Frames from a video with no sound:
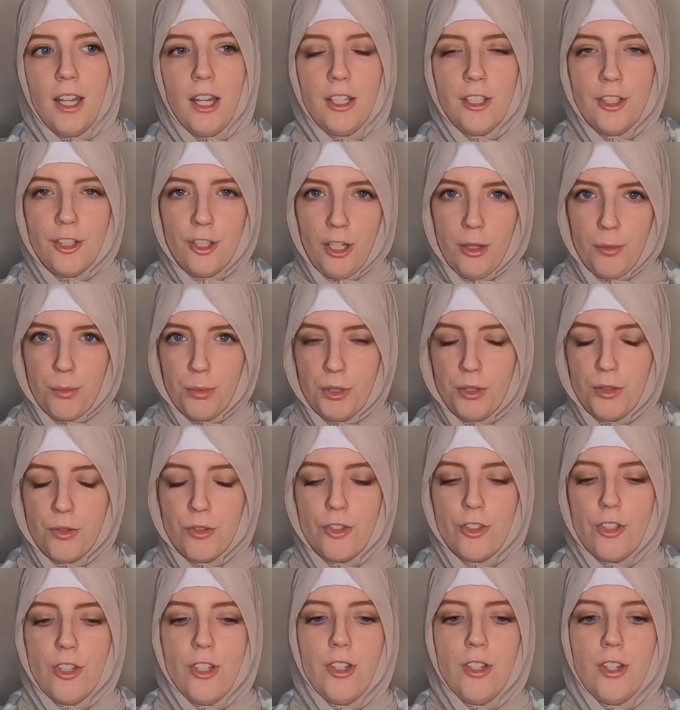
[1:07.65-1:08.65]
your
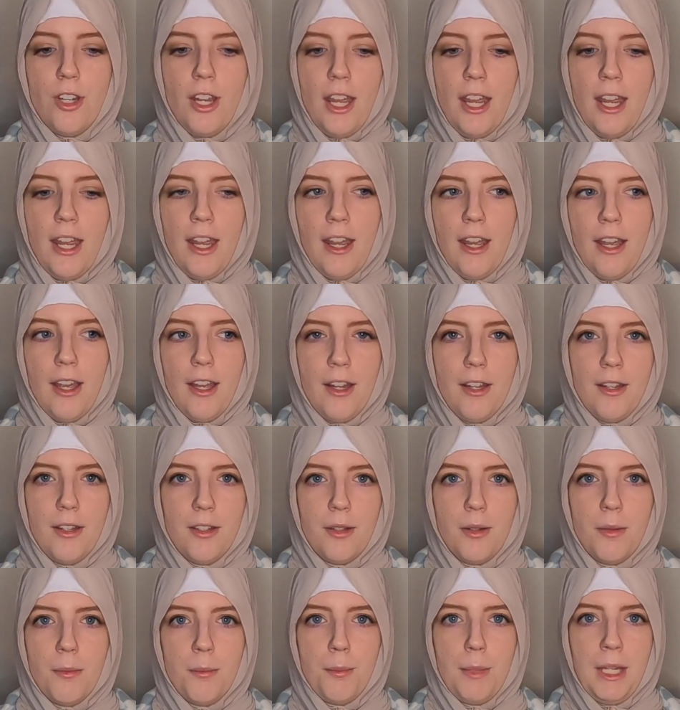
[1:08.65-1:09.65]
ablution
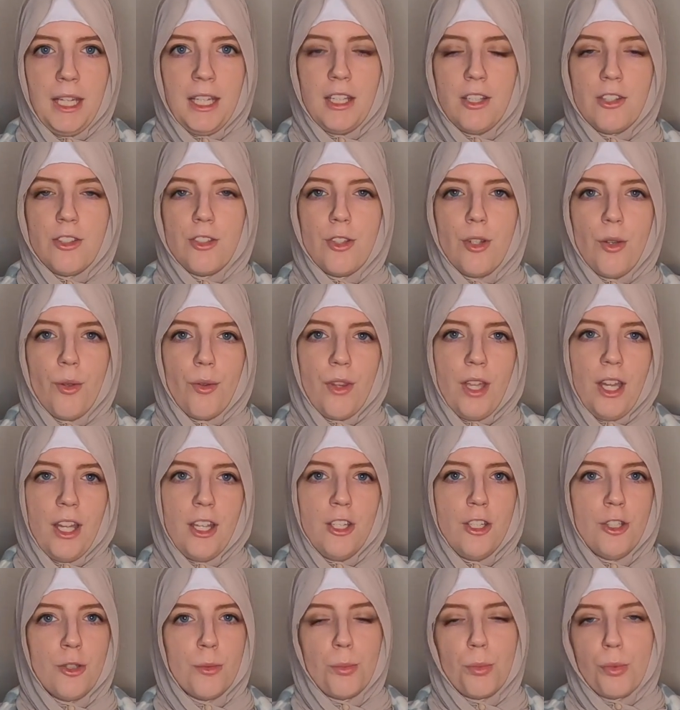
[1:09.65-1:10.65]
and make it so
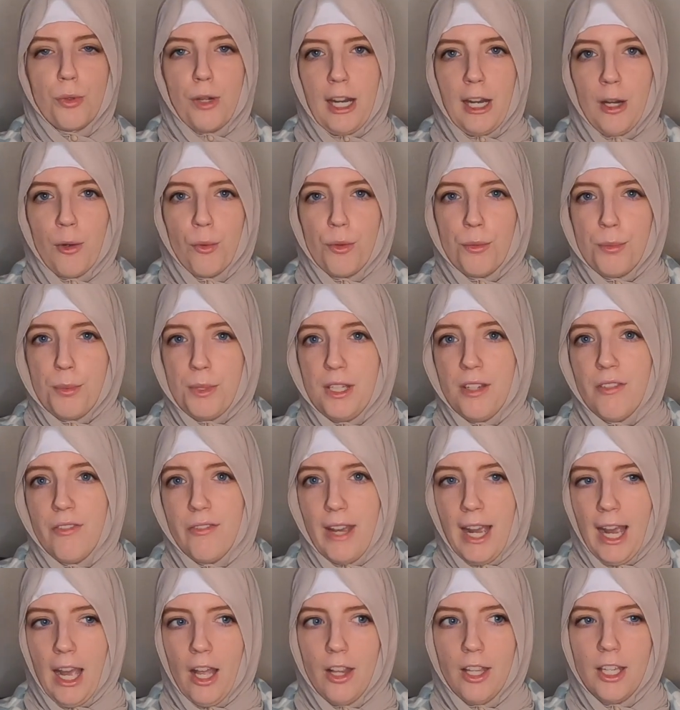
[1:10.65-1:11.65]
that your prayer would be
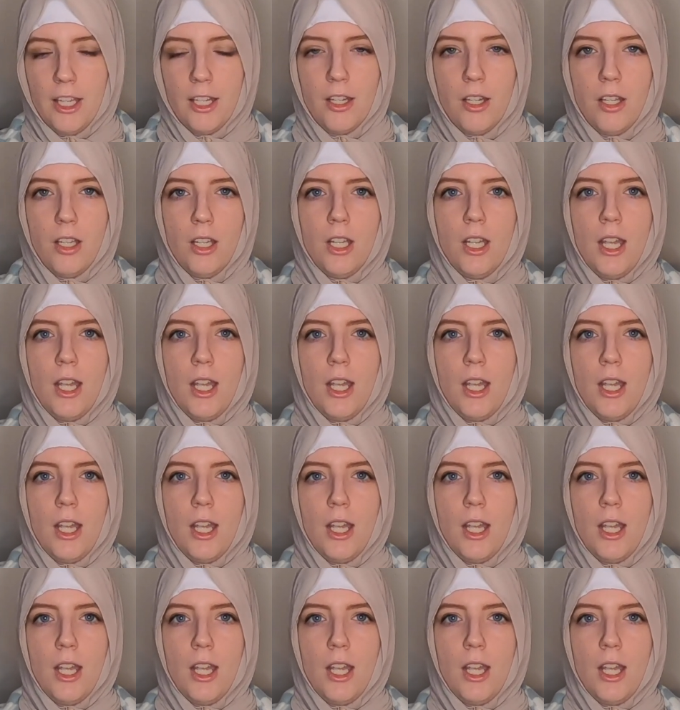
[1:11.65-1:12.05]
invalid.